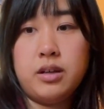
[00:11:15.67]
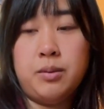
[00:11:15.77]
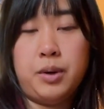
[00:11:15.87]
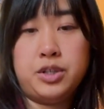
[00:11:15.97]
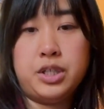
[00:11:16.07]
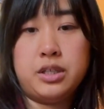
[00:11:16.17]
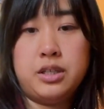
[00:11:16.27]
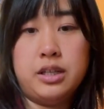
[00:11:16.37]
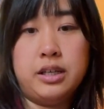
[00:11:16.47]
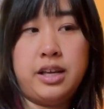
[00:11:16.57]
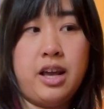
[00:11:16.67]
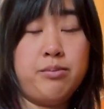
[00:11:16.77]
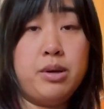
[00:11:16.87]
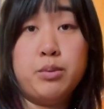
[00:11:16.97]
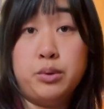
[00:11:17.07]
project that can't
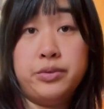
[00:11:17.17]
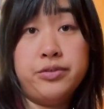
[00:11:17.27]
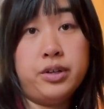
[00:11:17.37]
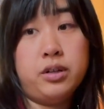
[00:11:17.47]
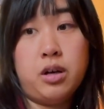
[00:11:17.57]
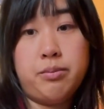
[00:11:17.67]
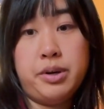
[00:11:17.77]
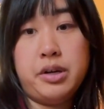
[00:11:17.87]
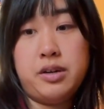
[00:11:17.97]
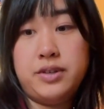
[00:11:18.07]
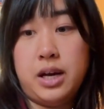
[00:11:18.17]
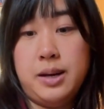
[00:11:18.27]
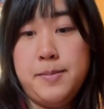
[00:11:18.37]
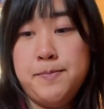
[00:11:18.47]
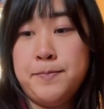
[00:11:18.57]
be moved for a long period of
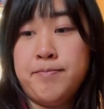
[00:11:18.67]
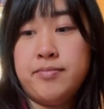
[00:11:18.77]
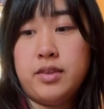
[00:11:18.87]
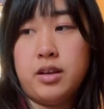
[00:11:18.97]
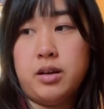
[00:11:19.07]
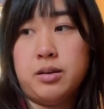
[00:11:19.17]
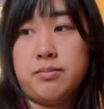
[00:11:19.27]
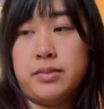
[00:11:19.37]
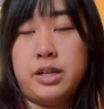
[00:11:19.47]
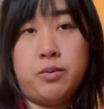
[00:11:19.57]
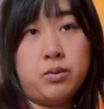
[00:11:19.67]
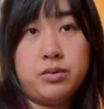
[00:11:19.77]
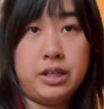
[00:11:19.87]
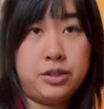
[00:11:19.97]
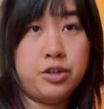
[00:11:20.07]
time, and it won't,
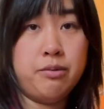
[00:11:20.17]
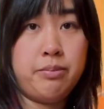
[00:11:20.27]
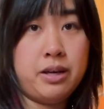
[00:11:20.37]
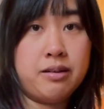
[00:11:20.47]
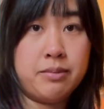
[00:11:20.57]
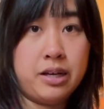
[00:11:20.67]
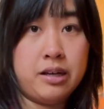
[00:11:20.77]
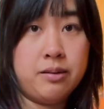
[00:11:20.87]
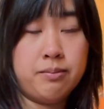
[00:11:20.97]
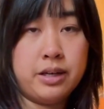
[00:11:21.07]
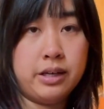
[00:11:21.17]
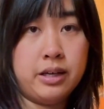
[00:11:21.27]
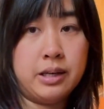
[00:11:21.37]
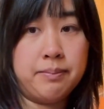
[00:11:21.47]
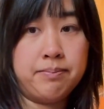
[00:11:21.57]
like, shouldn't be on
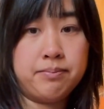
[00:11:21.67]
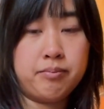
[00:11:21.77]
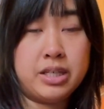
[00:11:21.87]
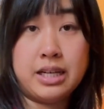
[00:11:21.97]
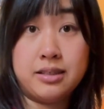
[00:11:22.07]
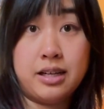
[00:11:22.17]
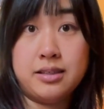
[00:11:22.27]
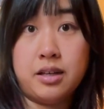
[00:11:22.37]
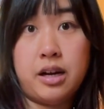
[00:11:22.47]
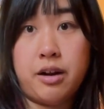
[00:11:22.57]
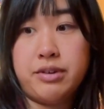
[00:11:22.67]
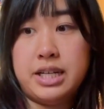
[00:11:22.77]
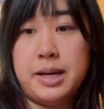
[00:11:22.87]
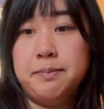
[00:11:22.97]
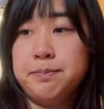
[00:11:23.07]
my desk that I sit at every
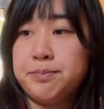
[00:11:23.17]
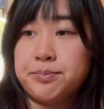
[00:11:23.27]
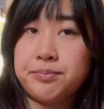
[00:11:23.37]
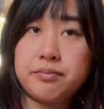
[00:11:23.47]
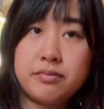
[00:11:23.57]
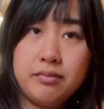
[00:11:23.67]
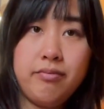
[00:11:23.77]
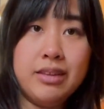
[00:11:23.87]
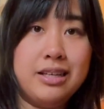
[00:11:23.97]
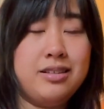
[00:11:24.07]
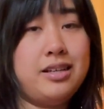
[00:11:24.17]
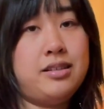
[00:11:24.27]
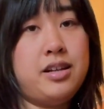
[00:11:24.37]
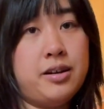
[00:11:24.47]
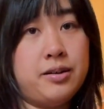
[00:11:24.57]
day. It stays
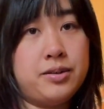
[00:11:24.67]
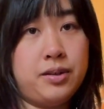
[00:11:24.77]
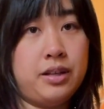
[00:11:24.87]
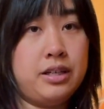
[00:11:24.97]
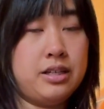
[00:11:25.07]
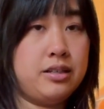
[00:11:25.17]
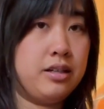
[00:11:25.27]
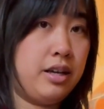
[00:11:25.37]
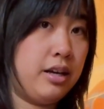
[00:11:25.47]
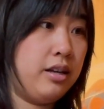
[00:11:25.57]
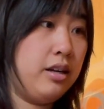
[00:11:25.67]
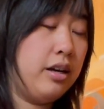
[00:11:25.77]
in here so that it doesn't get